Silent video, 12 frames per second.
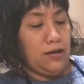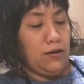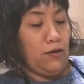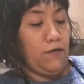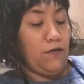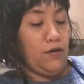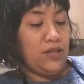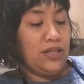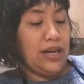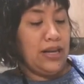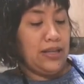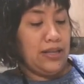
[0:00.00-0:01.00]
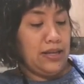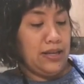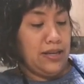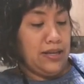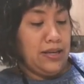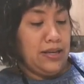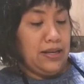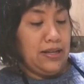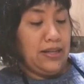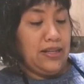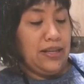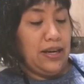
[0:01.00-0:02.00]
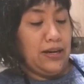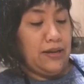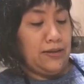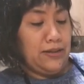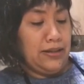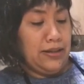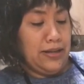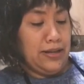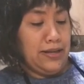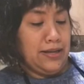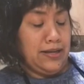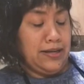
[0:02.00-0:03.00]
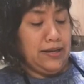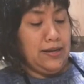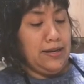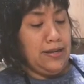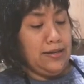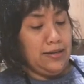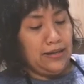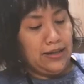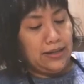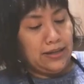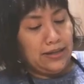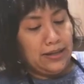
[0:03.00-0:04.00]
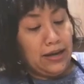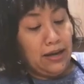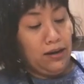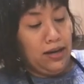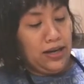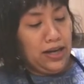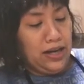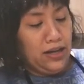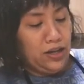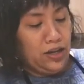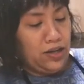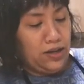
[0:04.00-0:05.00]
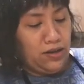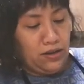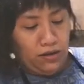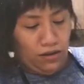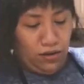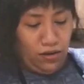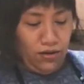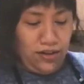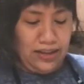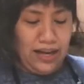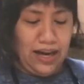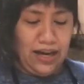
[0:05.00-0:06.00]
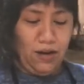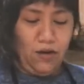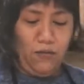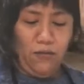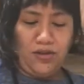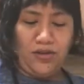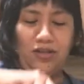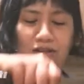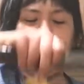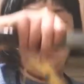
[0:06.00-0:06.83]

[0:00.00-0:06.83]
Of course that these girls, since early age, oh look at that, almost.